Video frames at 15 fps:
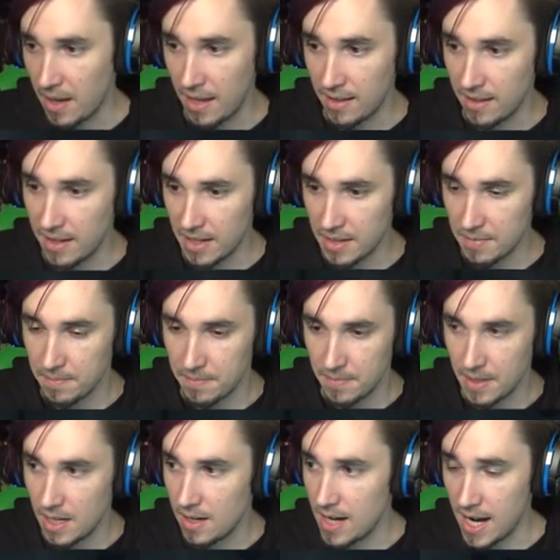I like it.
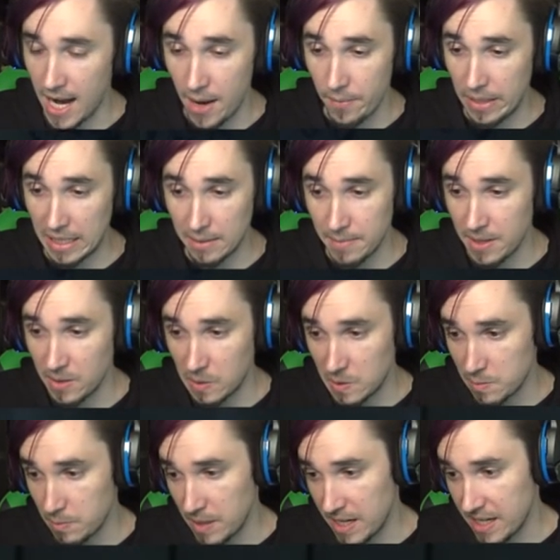Alright, and we got the medical
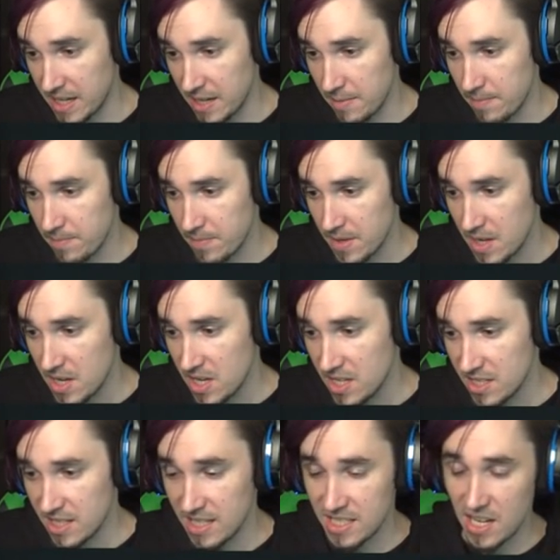supply key. So
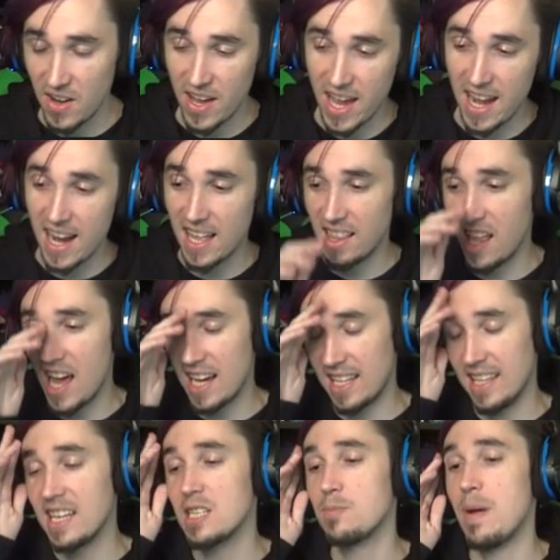let's go ahead and unlock
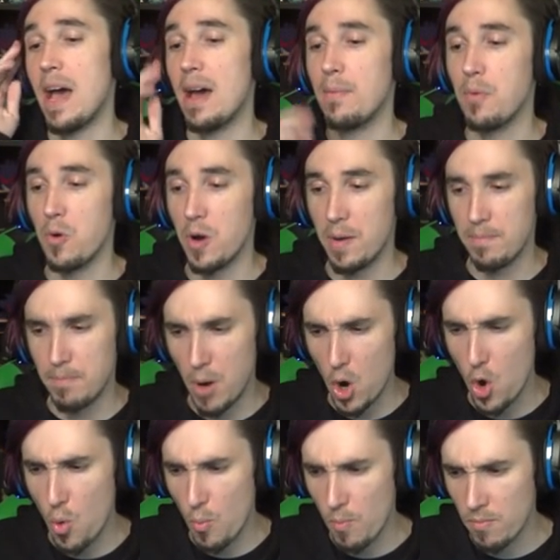this bad boy.
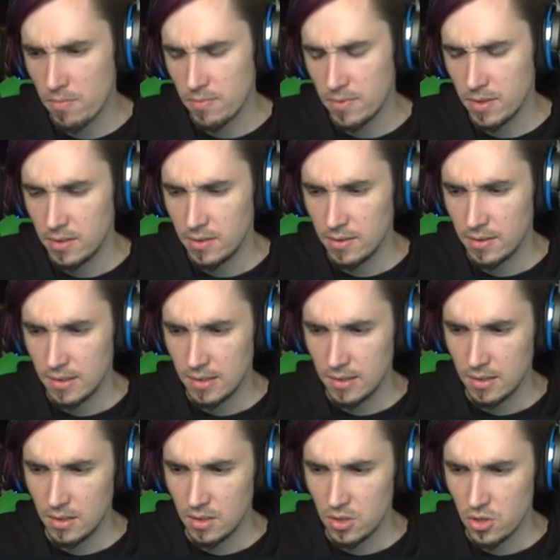Boom!
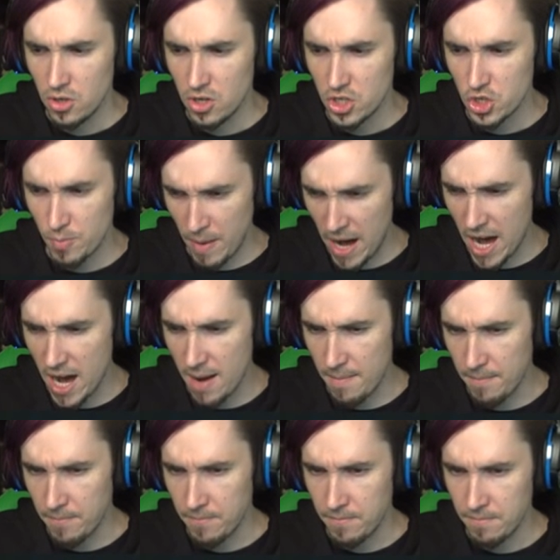
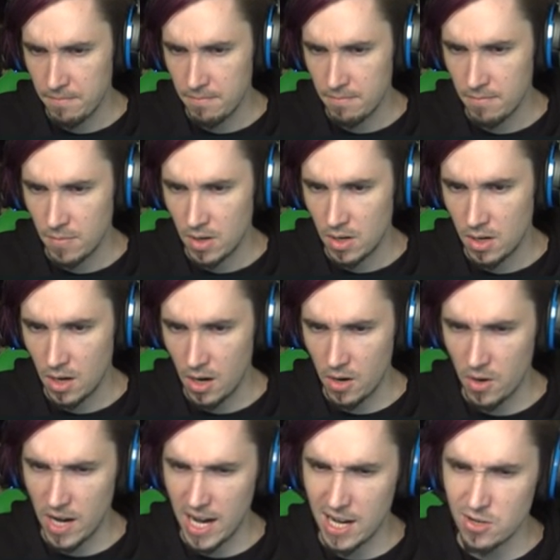Shabam!
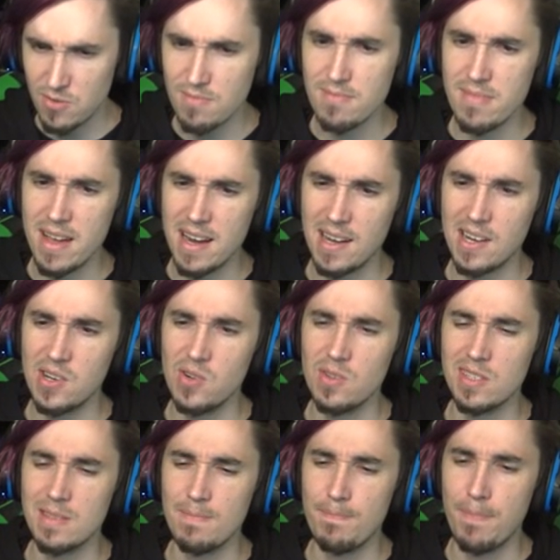Carter Hydro medical
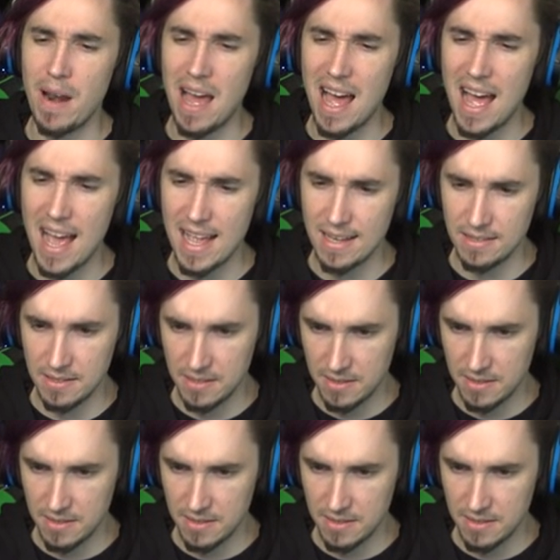supplies!